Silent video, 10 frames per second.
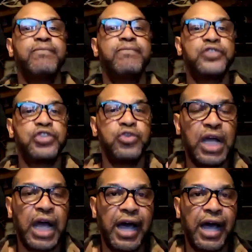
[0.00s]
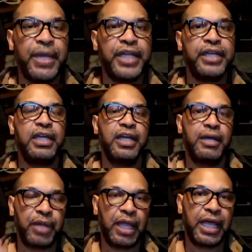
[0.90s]
to common
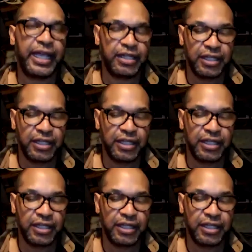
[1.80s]
plight.